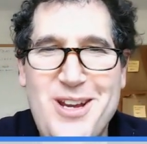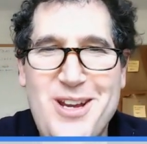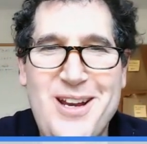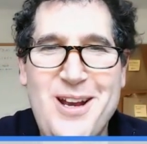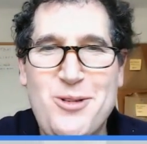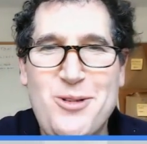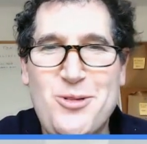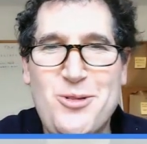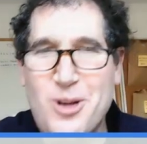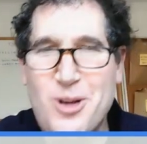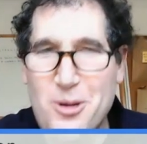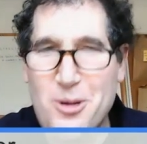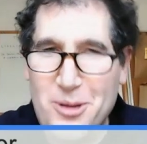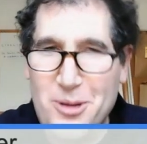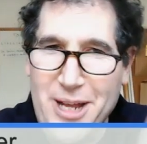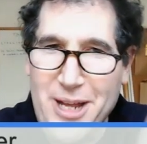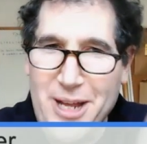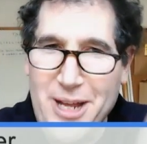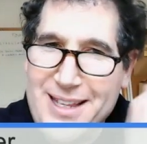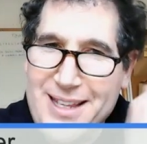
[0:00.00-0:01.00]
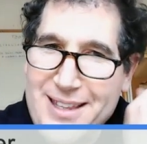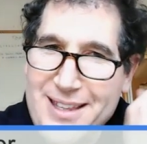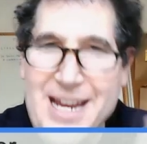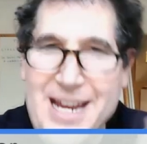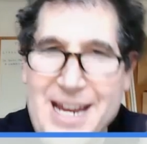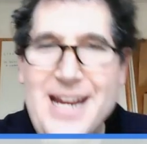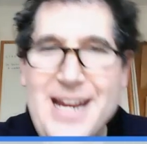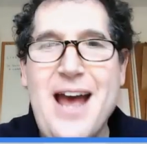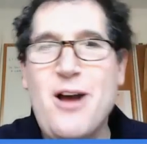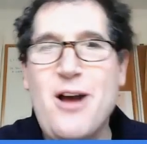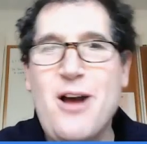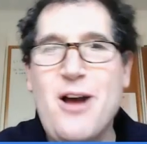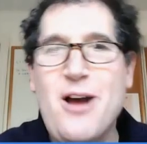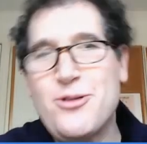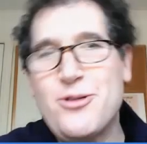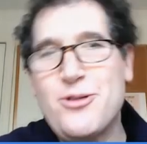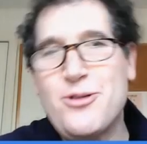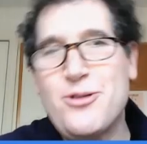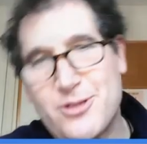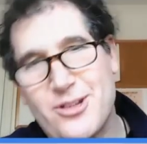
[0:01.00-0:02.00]
So like neat house,
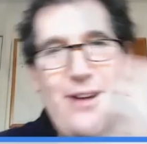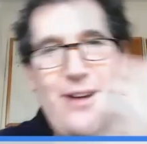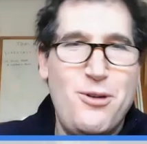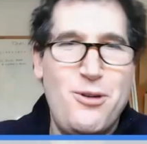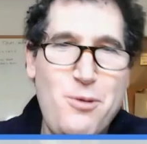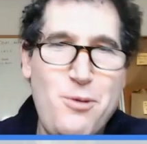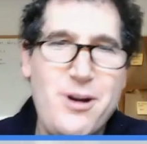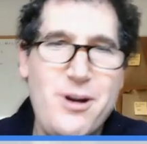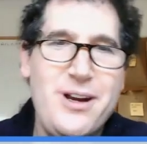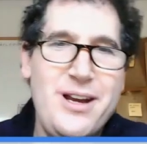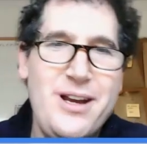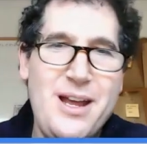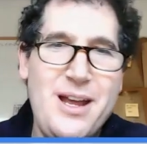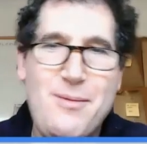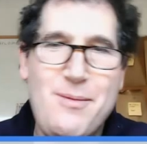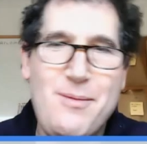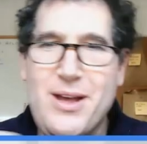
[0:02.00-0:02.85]
left for work, came back.